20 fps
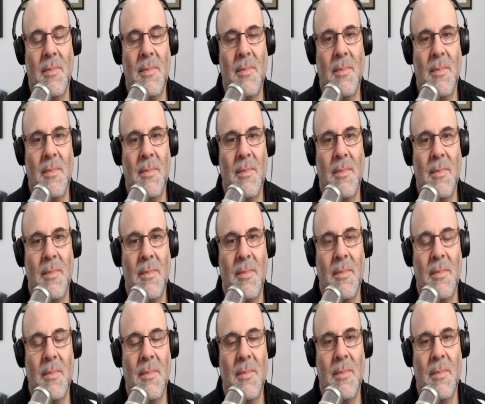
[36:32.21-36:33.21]

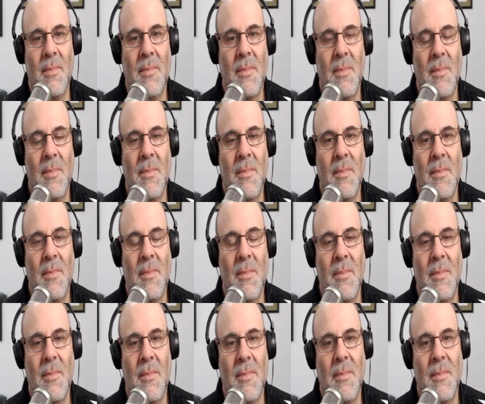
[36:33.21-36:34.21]

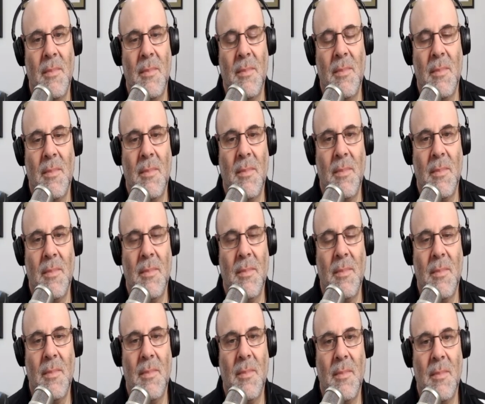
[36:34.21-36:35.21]

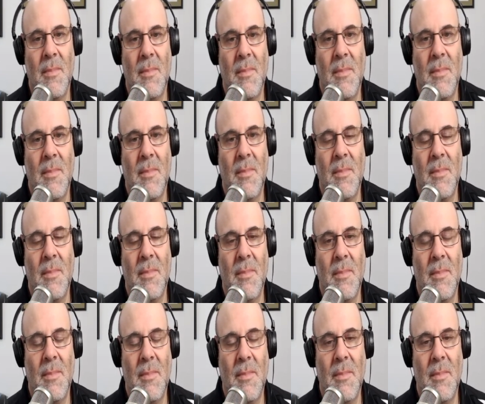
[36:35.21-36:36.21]

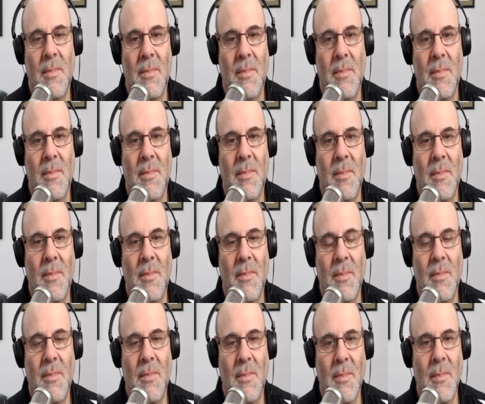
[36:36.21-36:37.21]

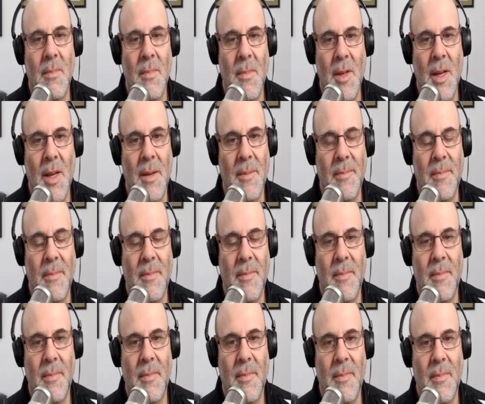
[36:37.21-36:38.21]

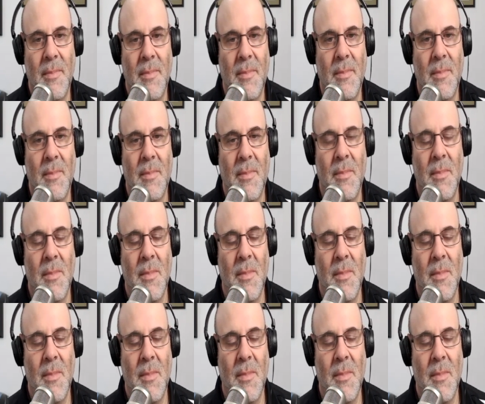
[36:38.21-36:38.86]
This person isn't speaking.